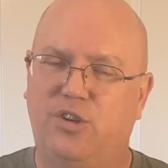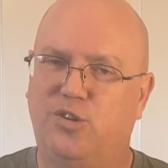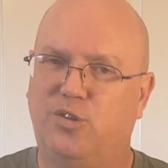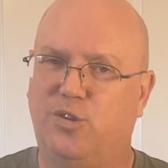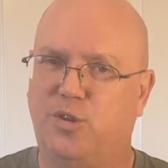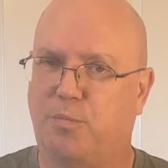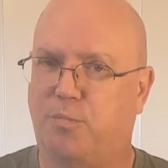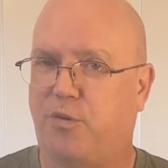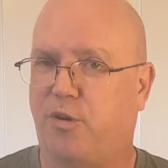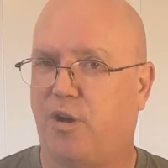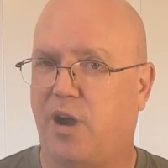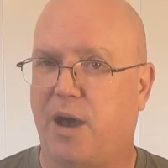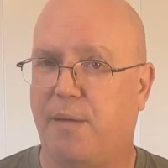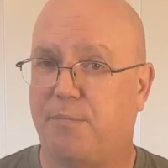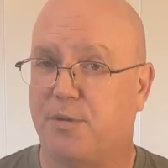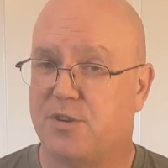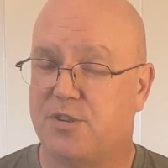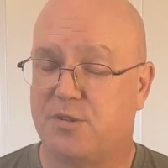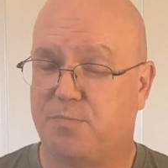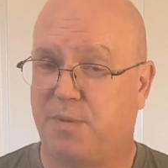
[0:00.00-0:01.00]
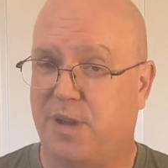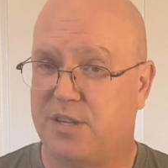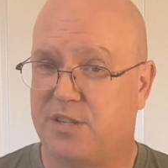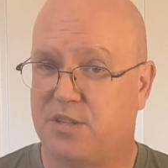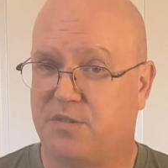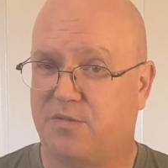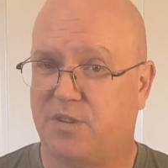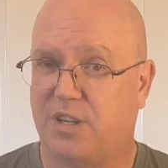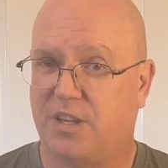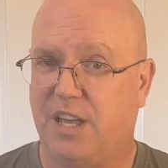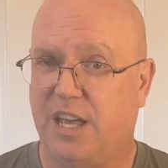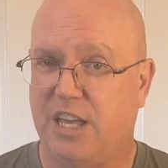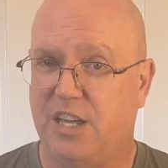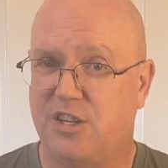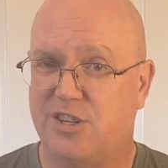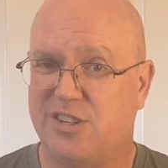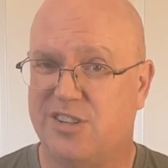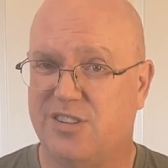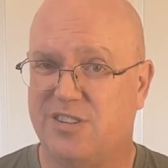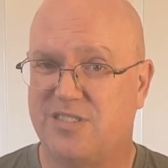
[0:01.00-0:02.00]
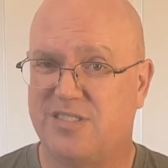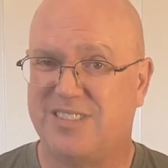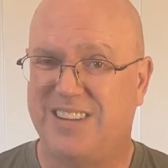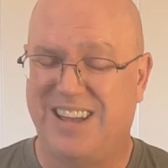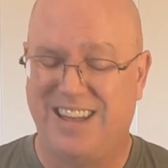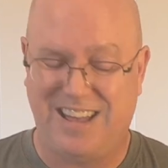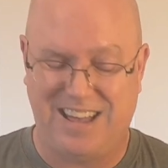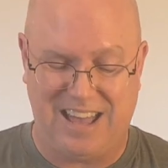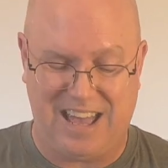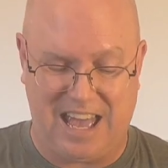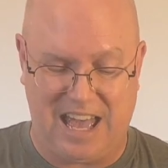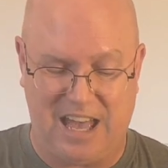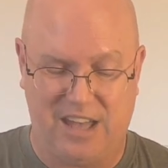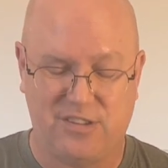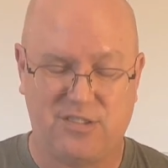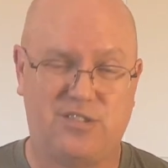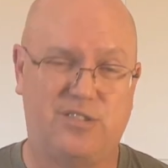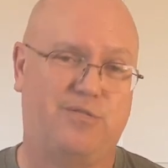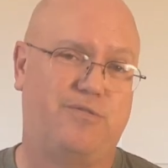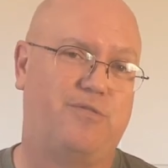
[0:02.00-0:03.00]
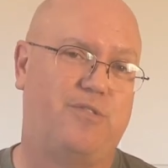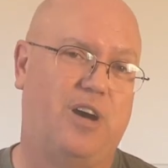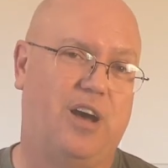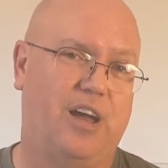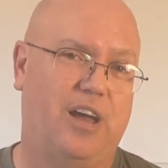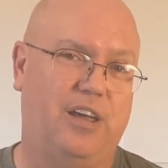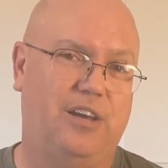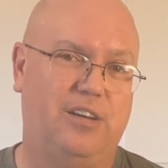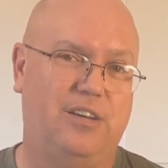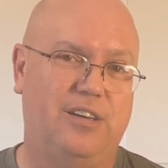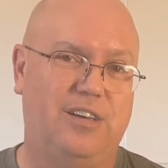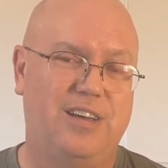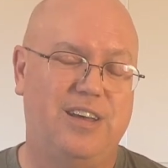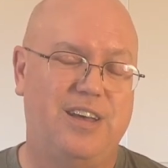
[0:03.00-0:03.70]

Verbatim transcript: to the proper specifications as defined